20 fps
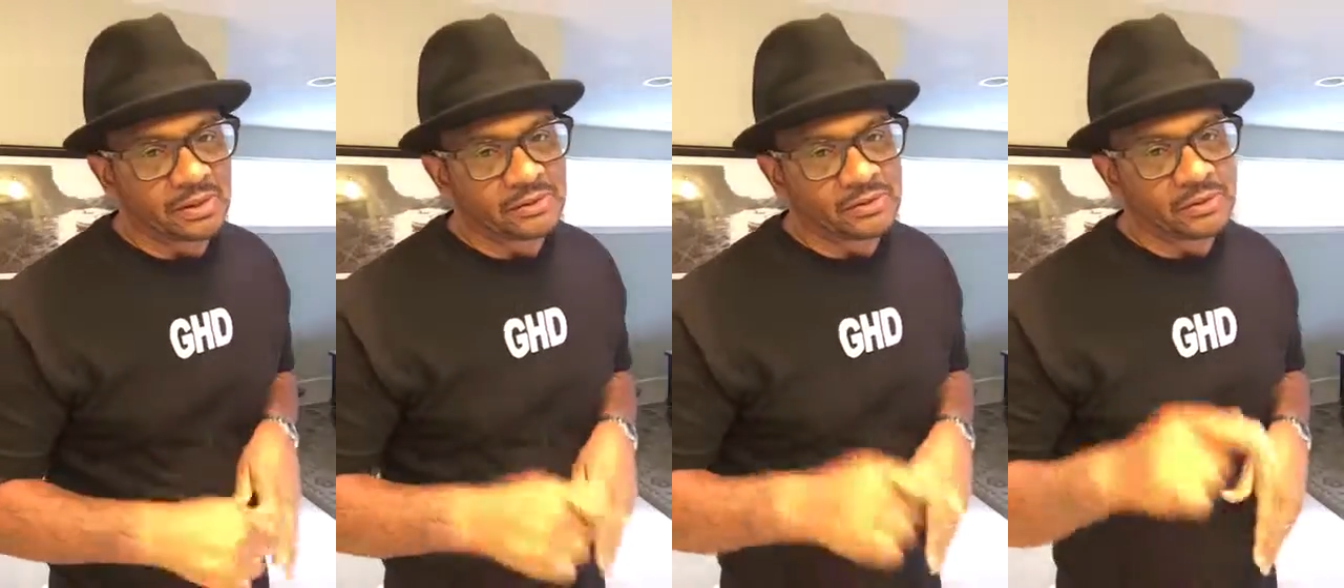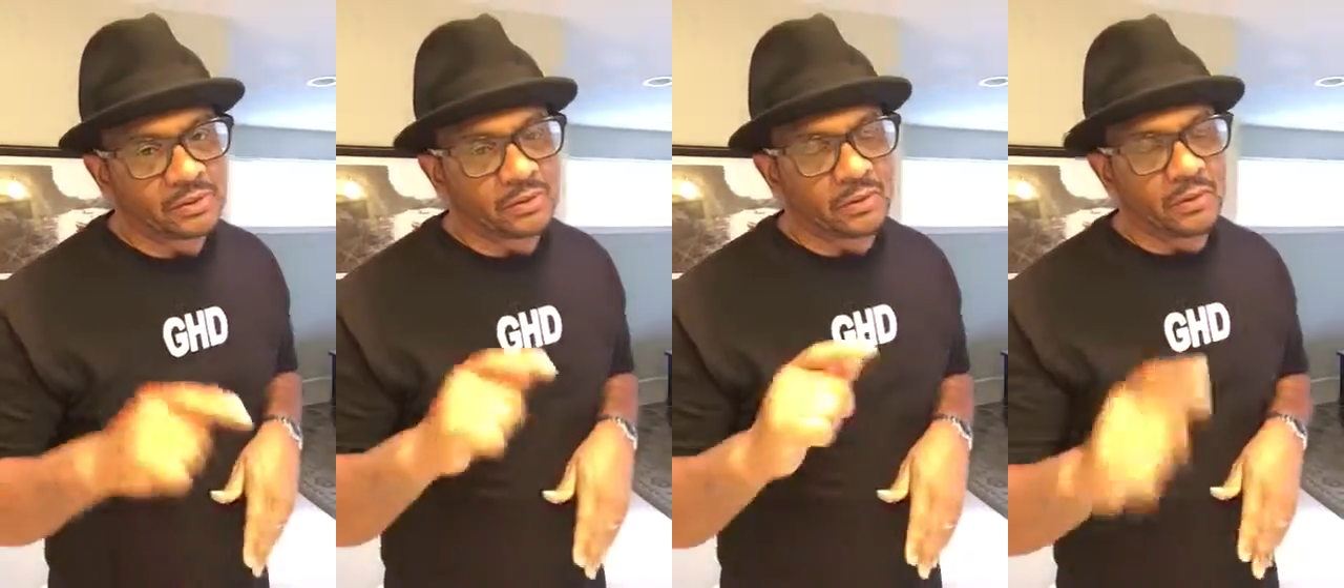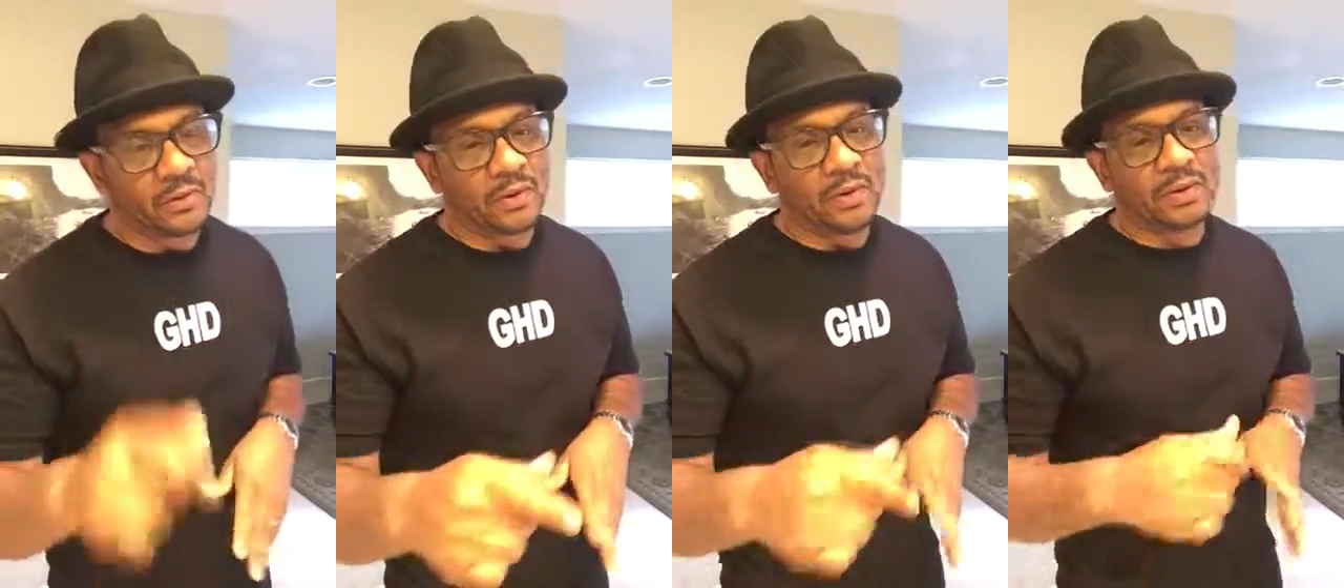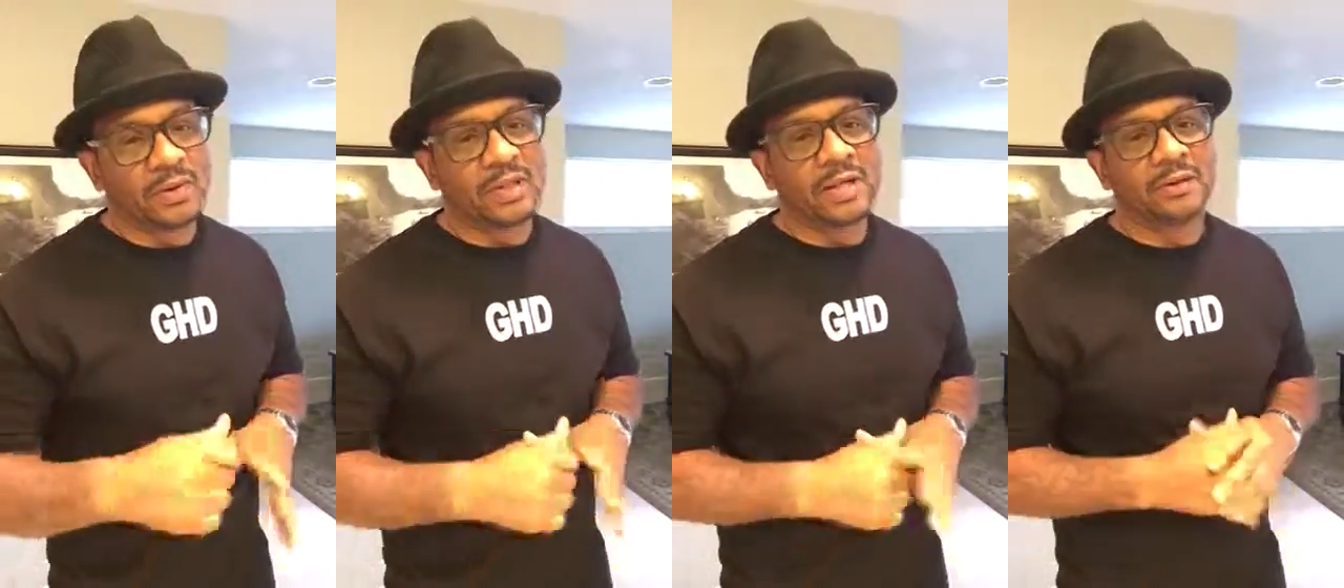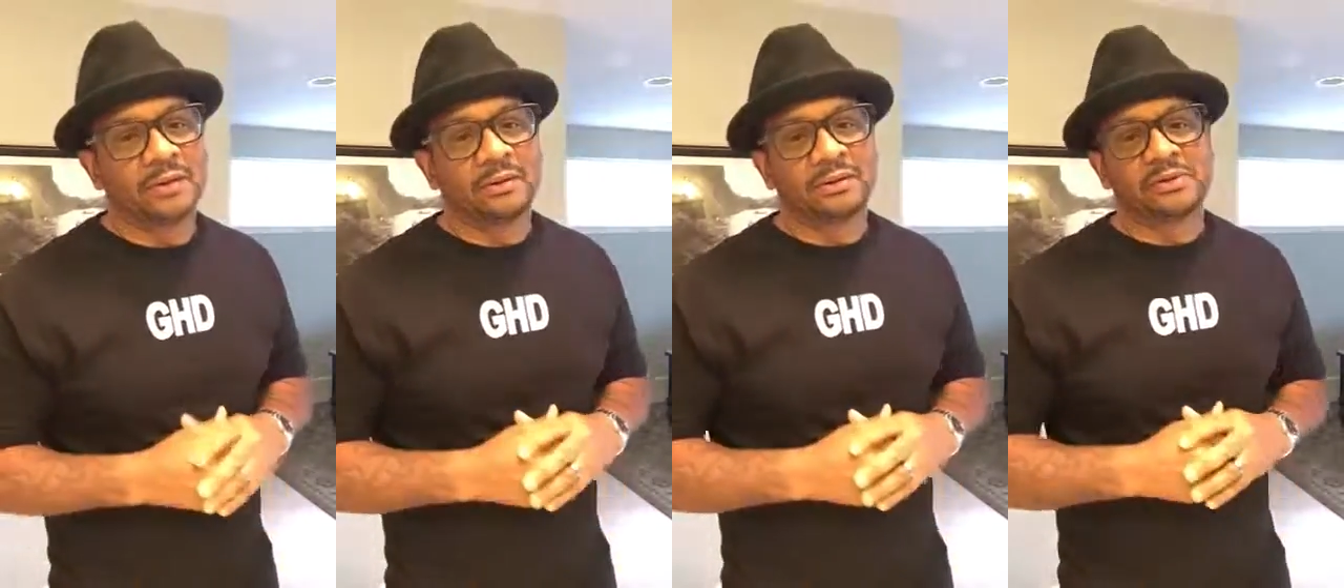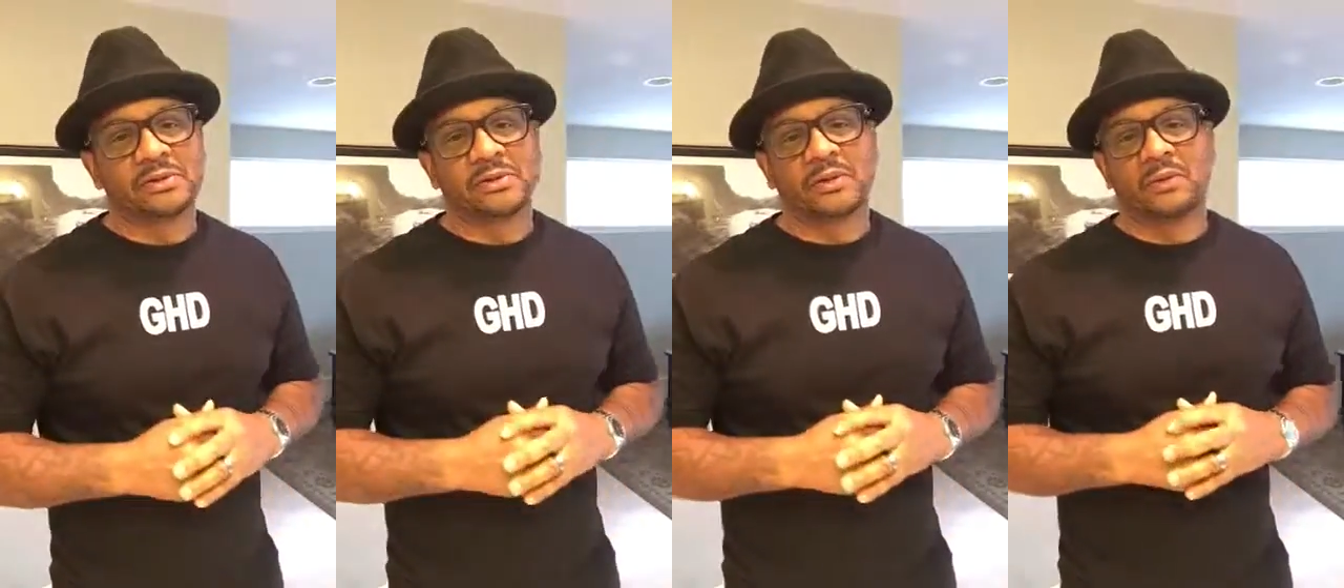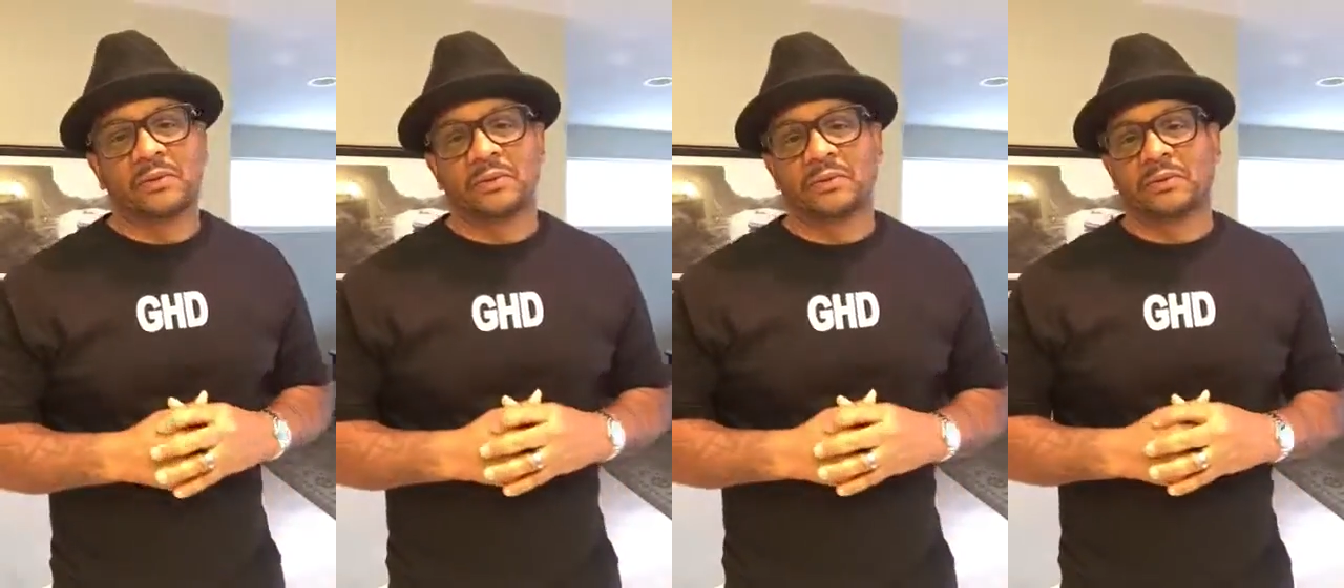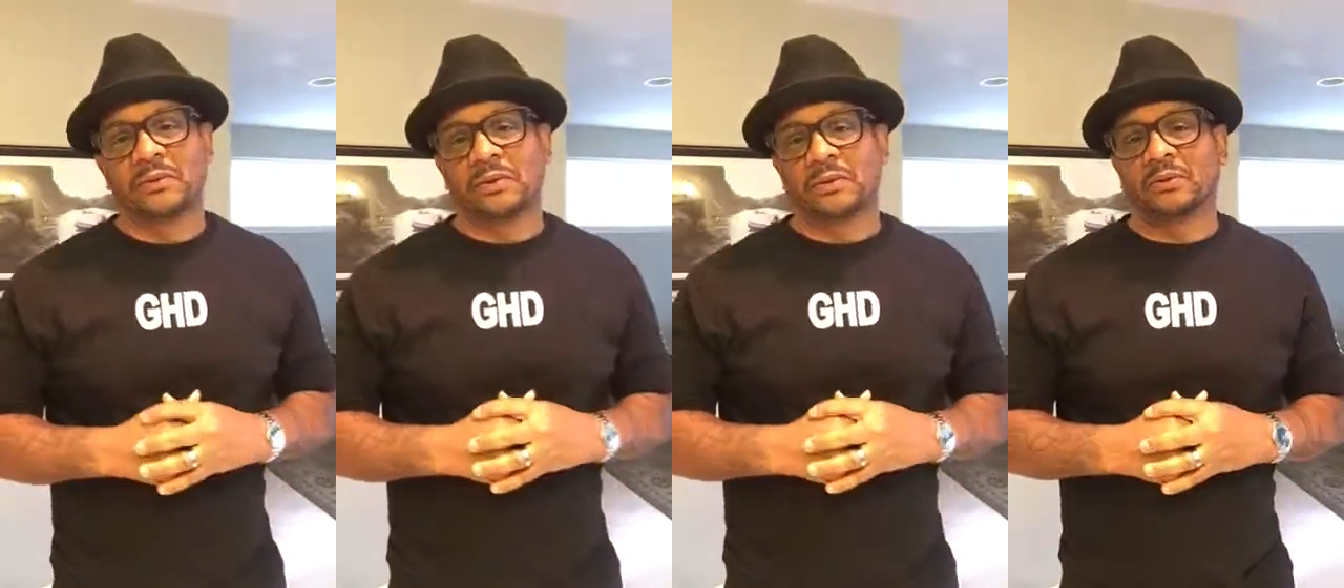So go on out and
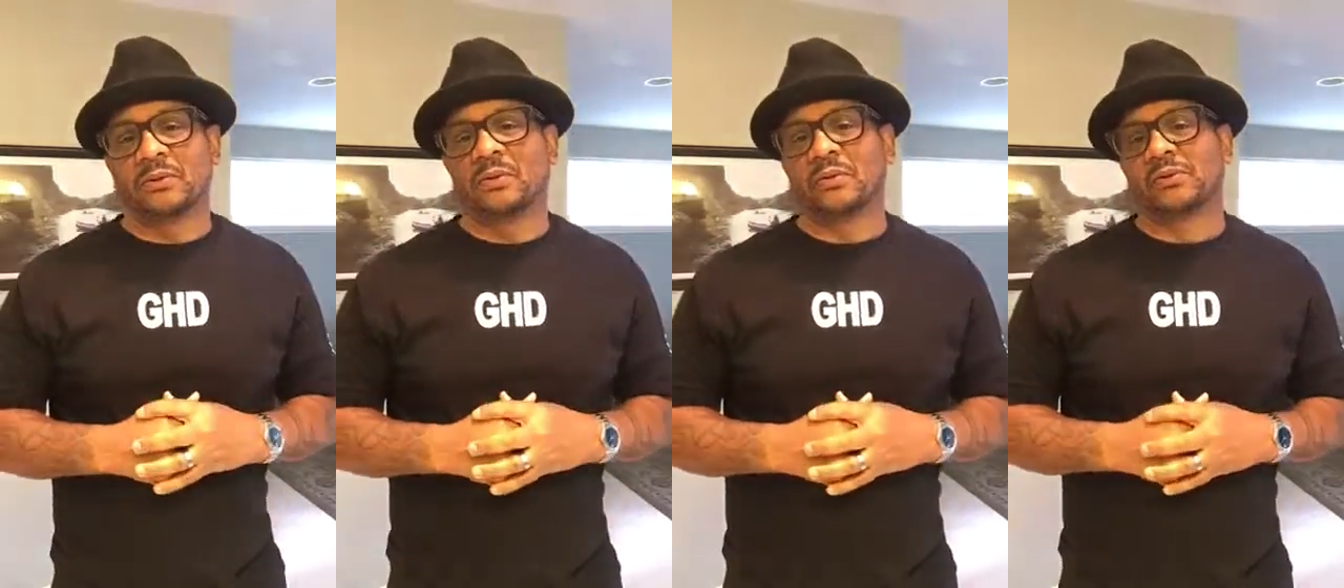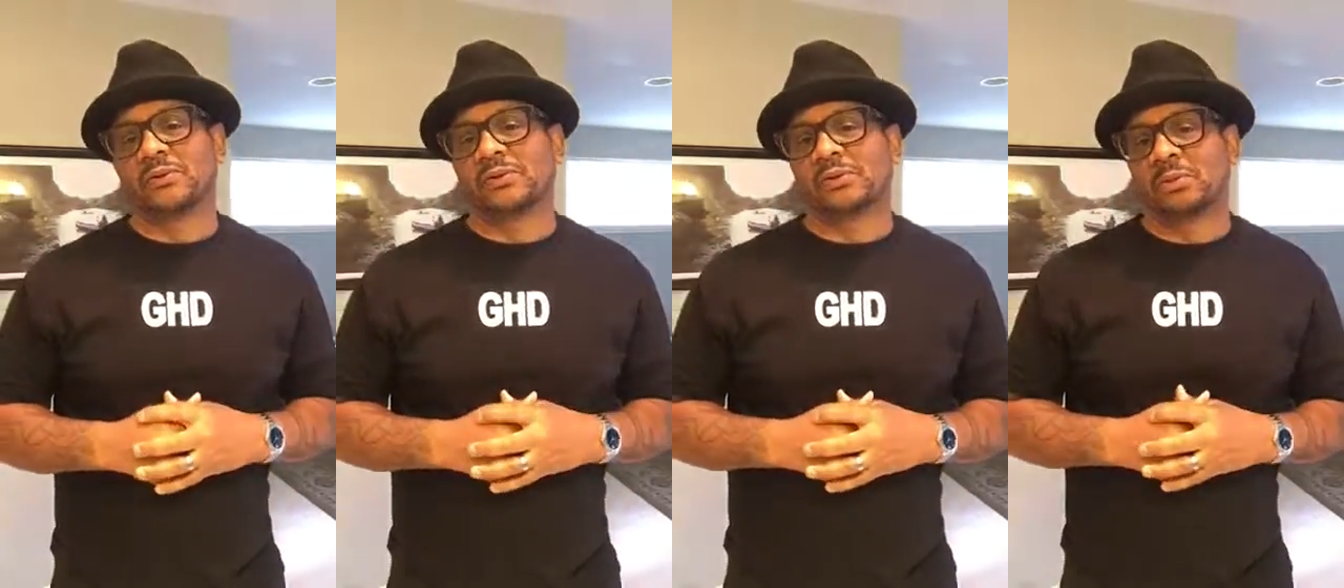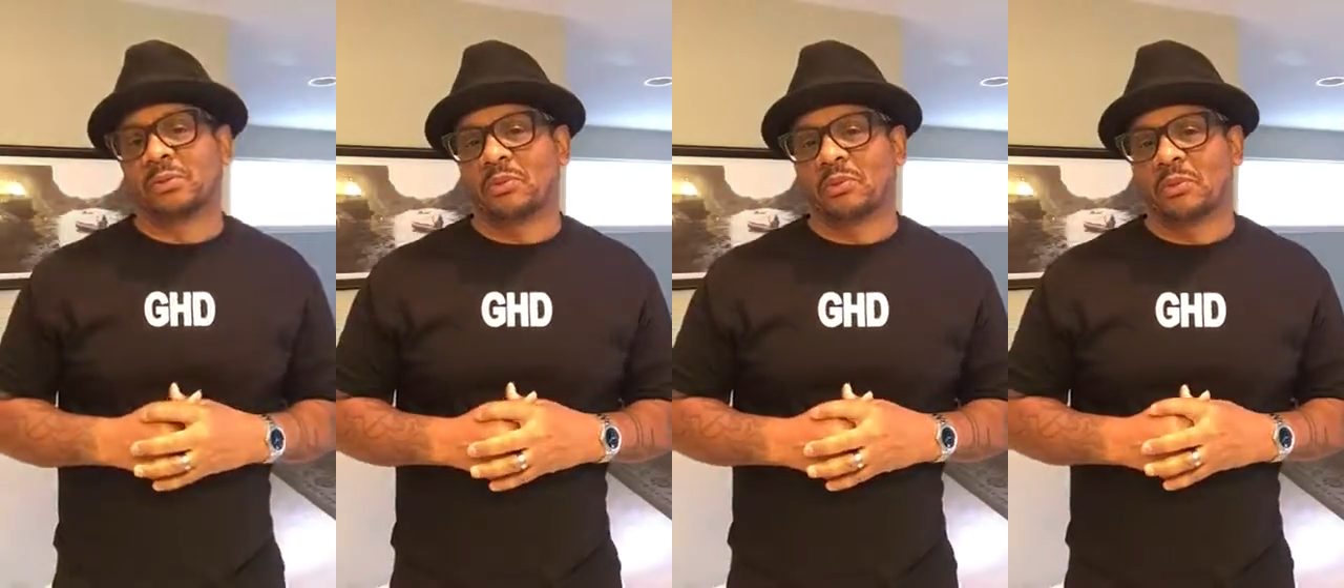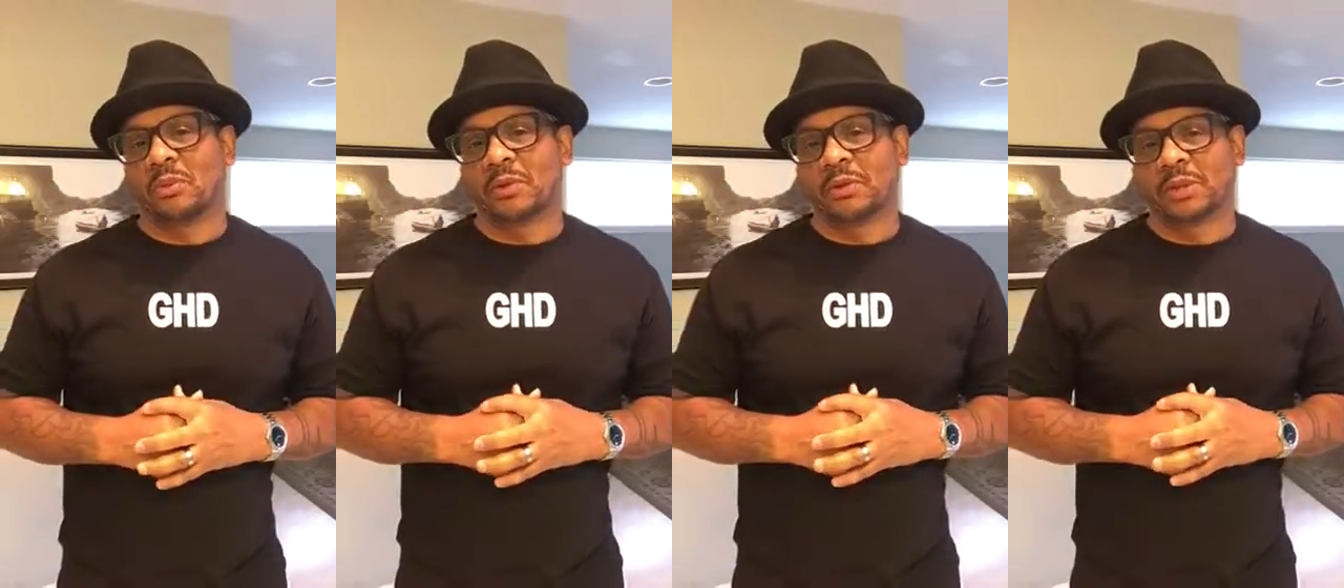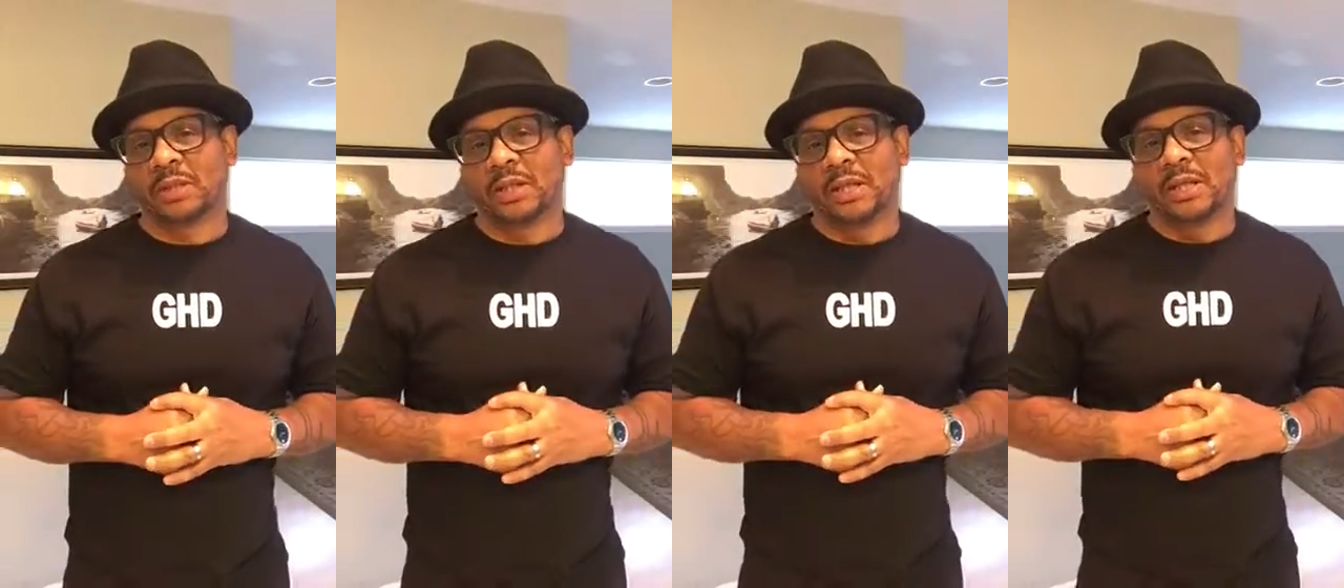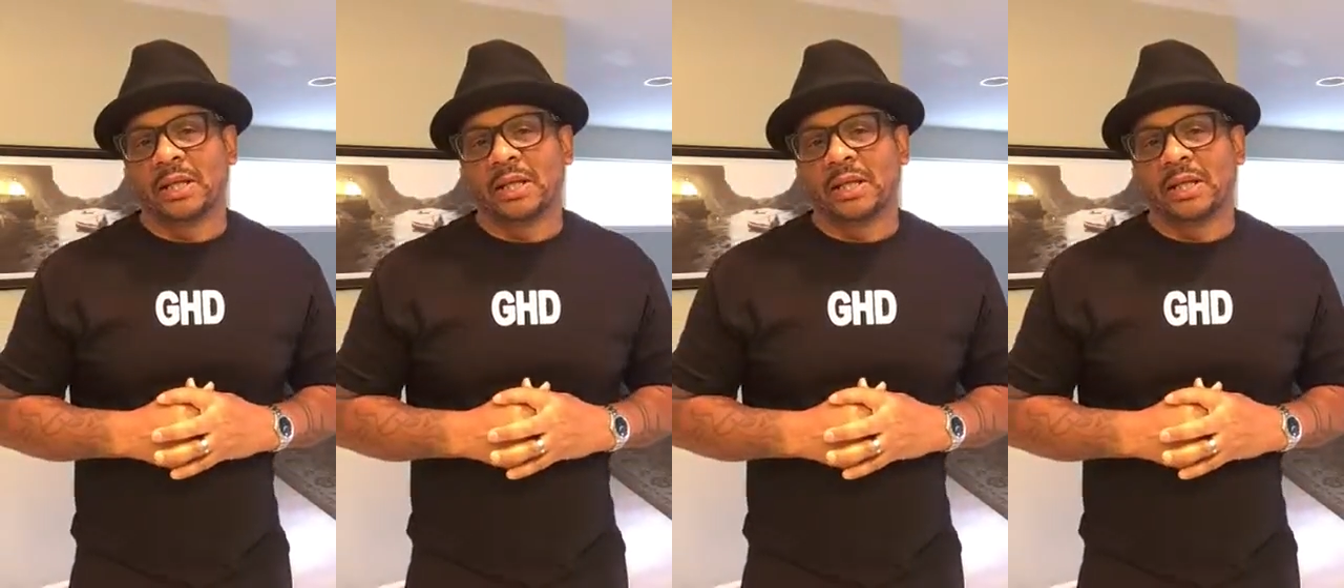show your local support